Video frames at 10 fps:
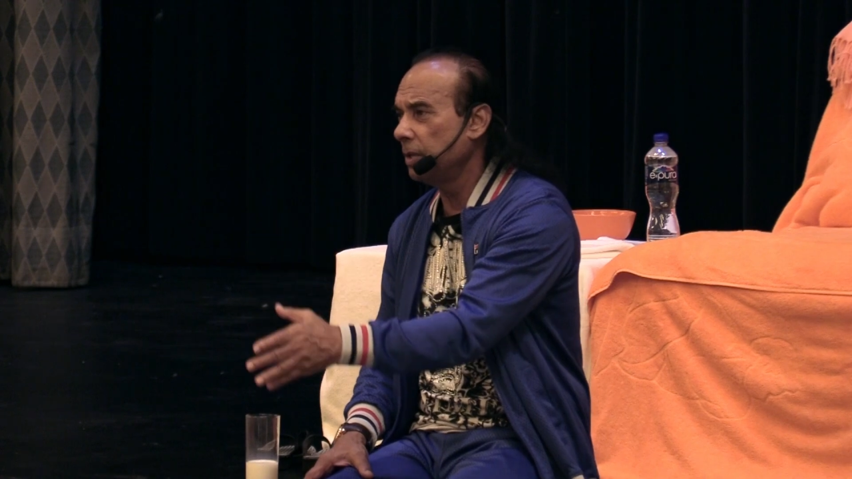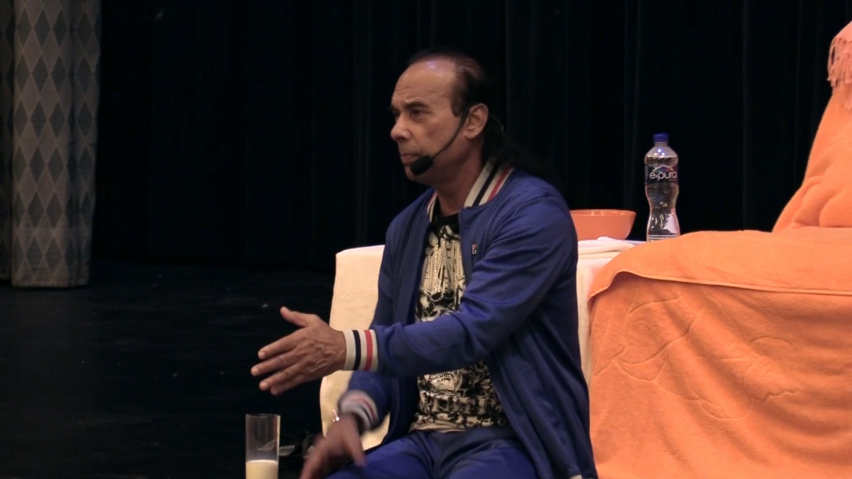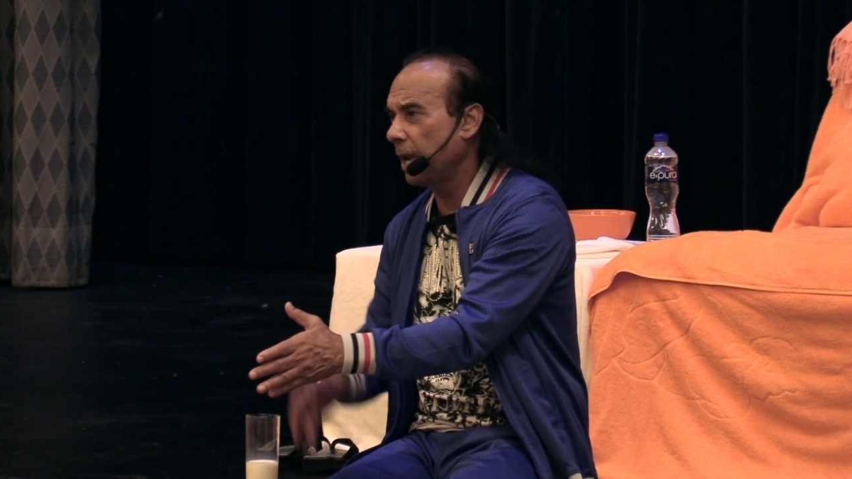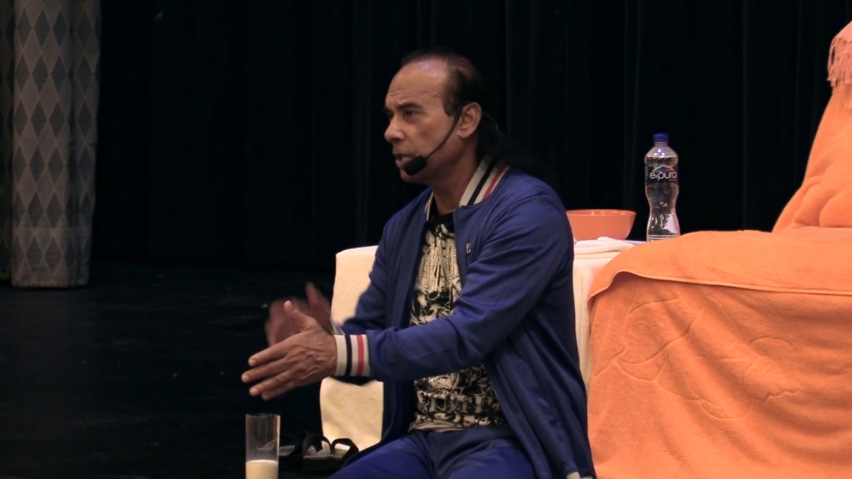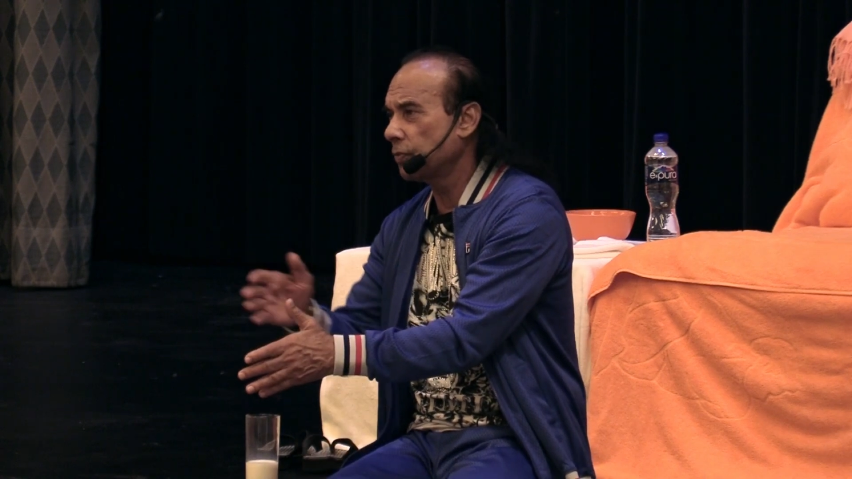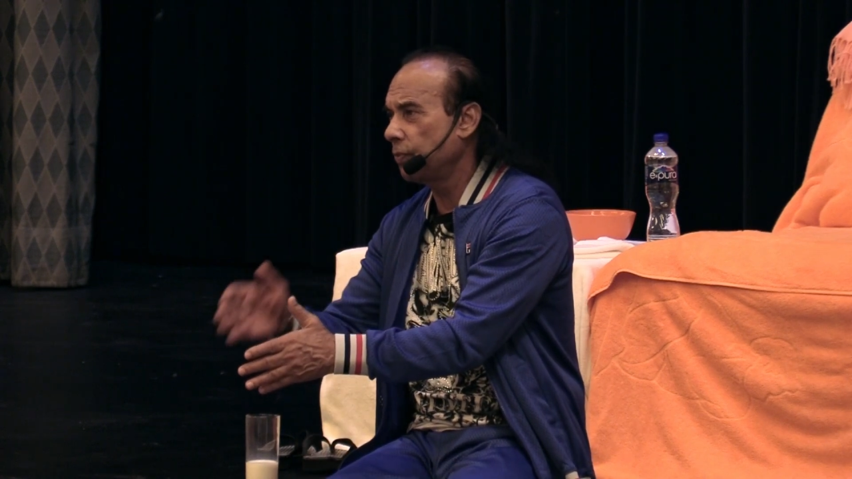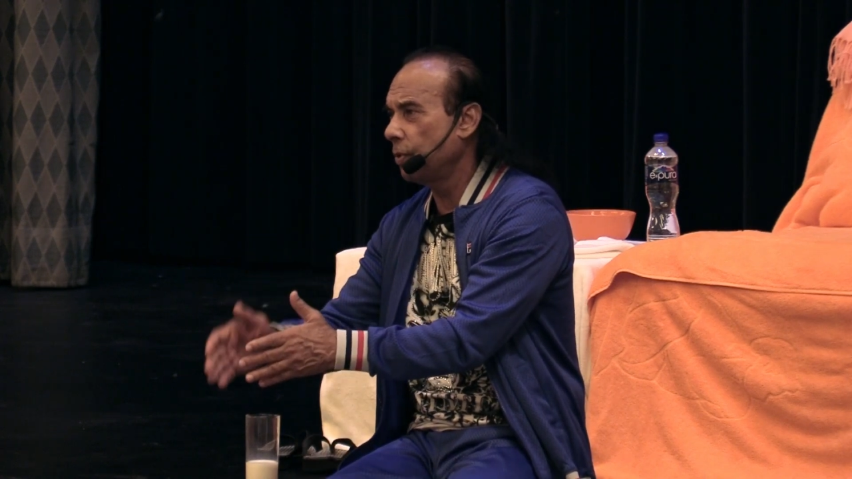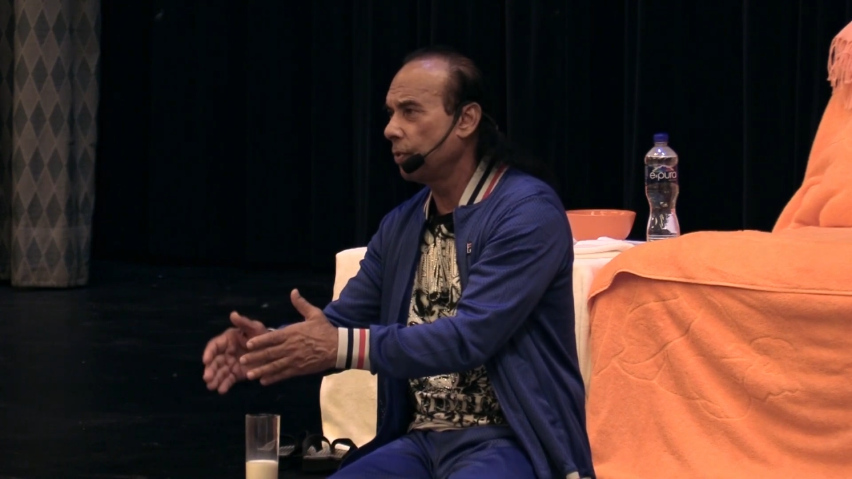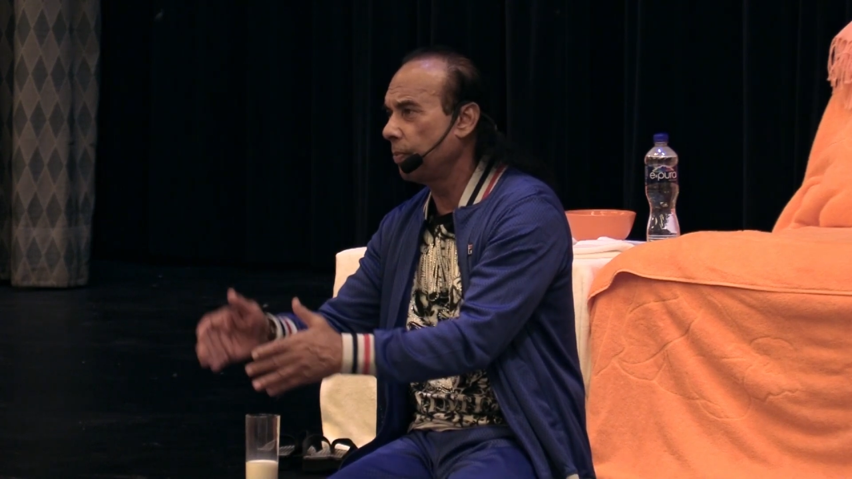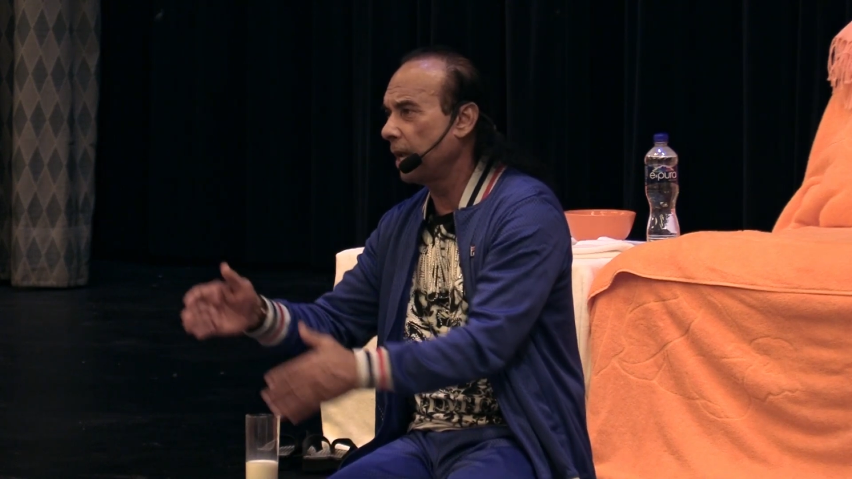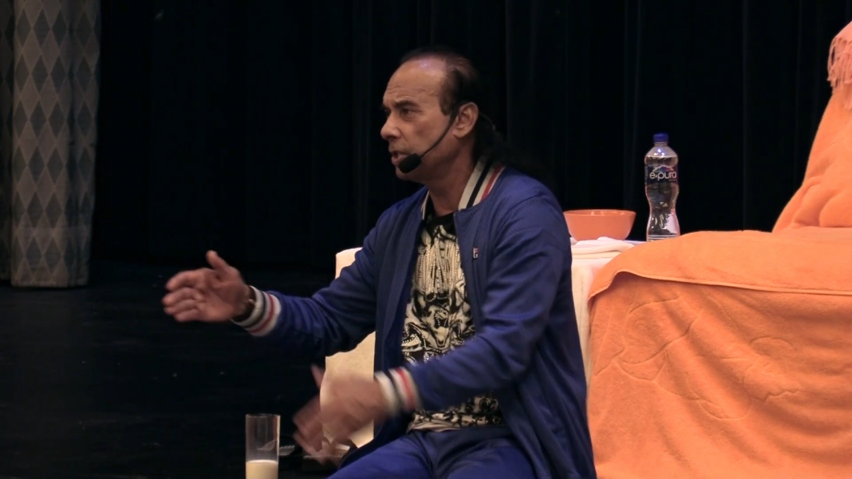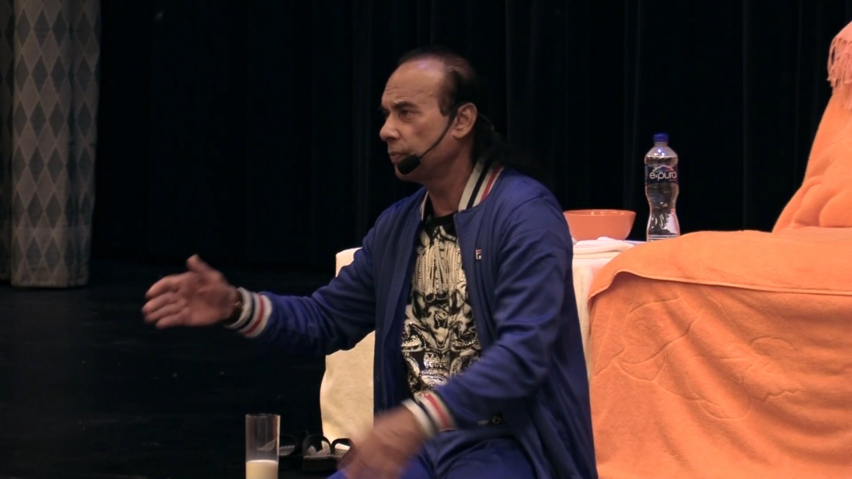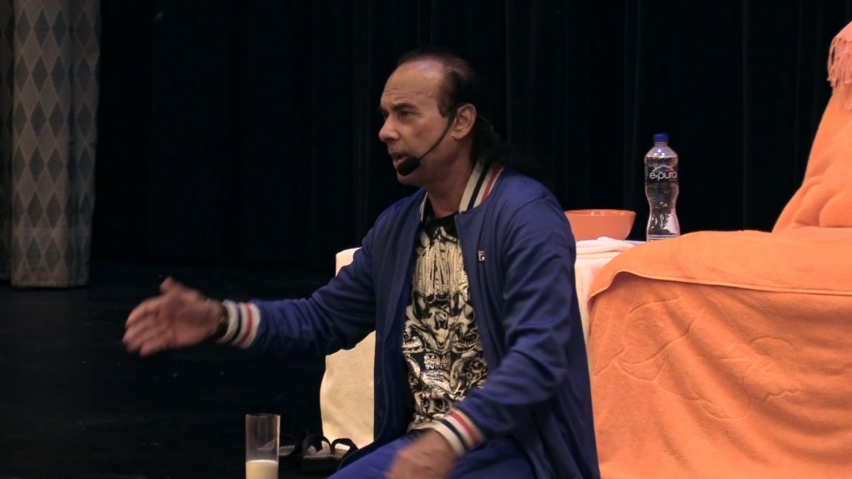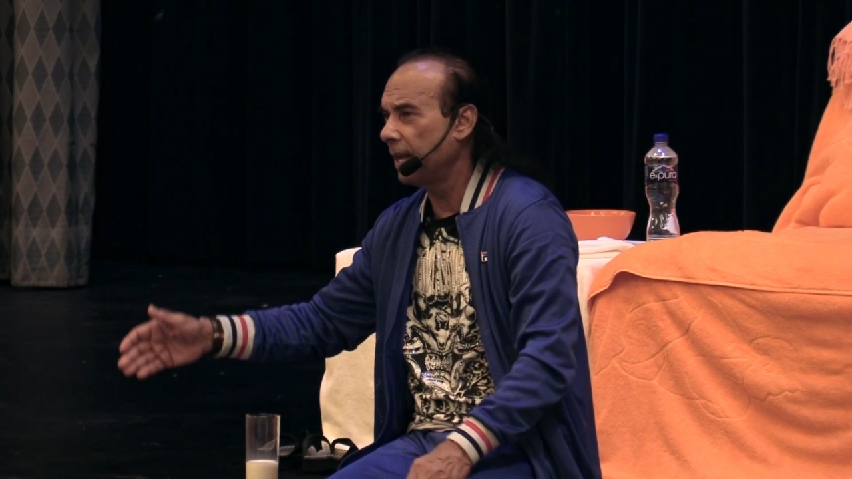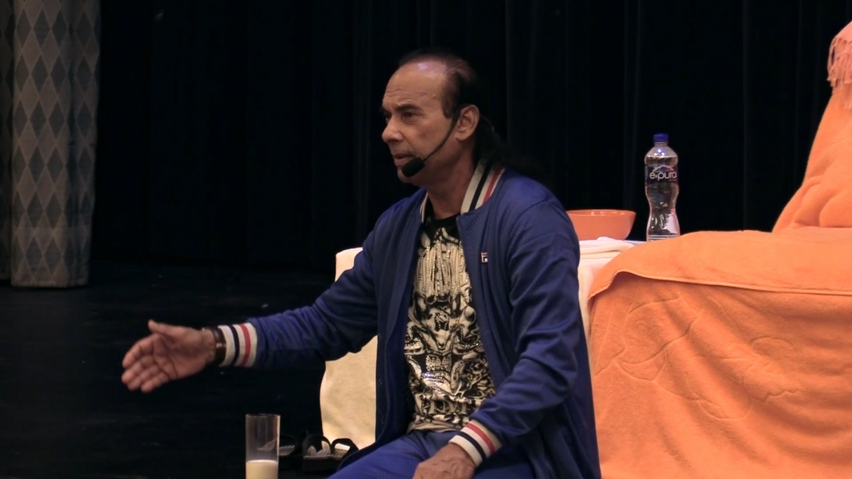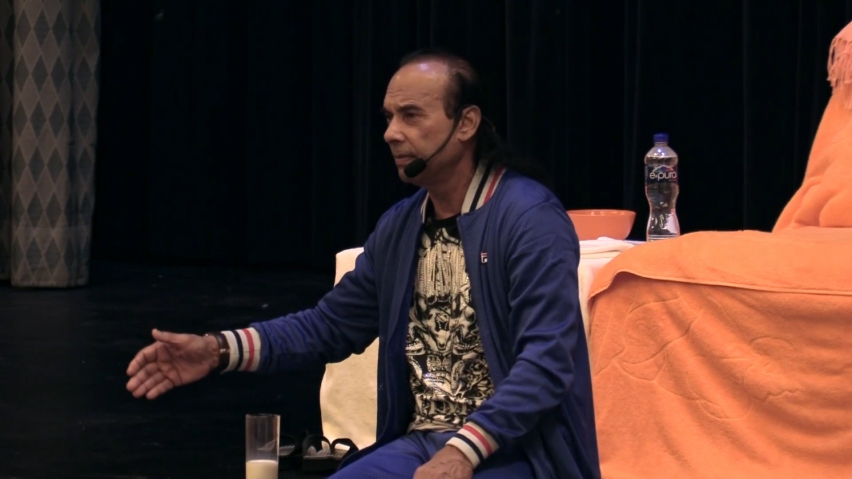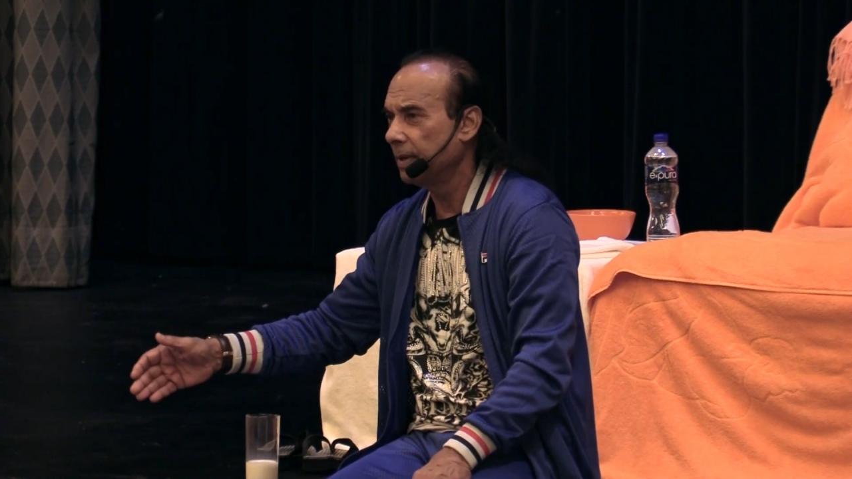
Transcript: plus 4 plus 5.